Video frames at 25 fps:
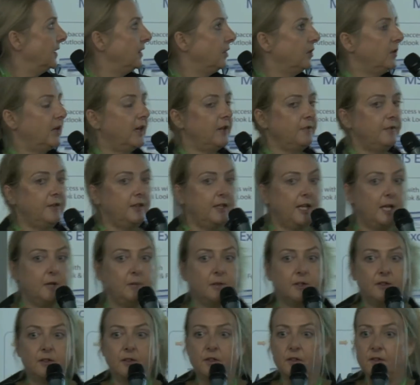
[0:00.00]
You have
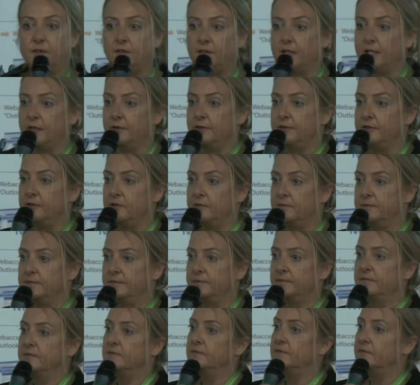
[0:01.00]
enabled your stuff.
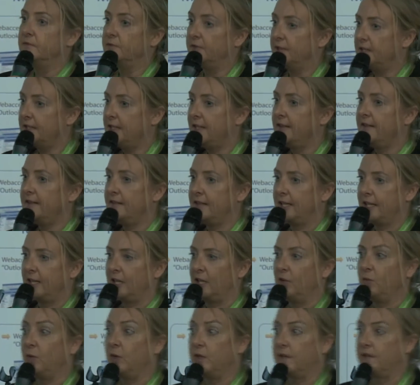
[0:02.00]
Fantastic.
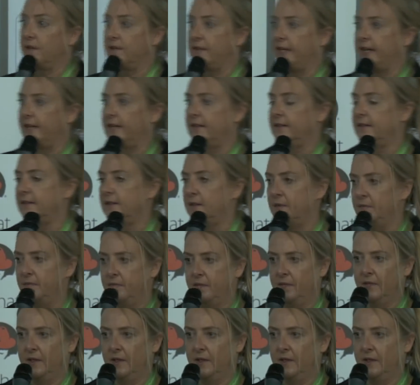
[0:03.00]
And what's next?